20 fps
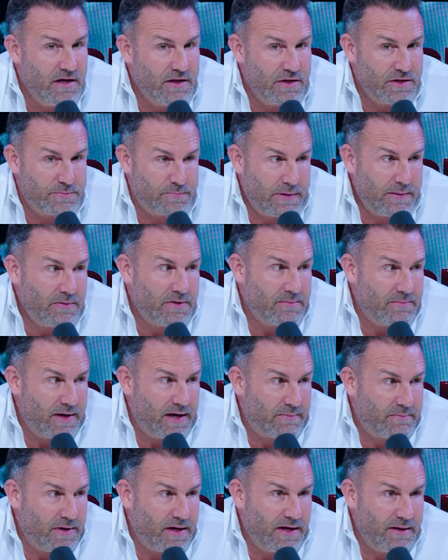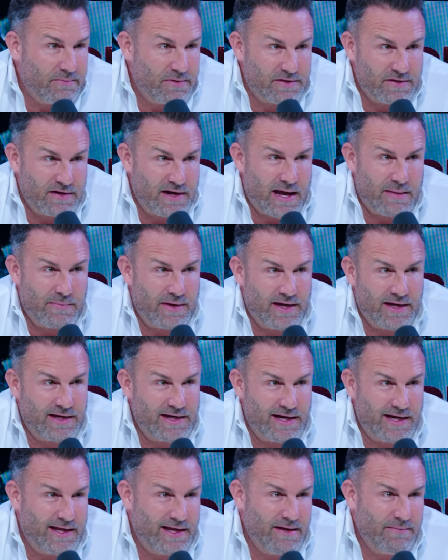there's people that make money, but they're not
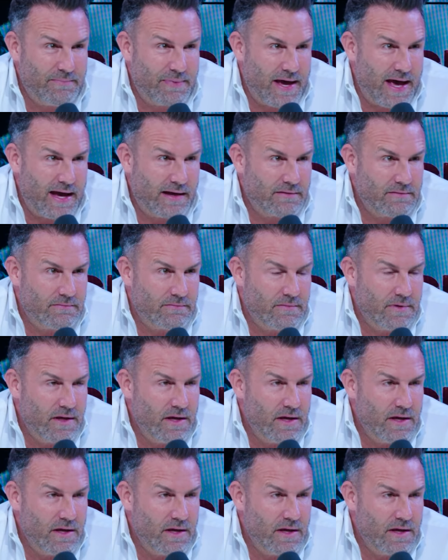making any impact.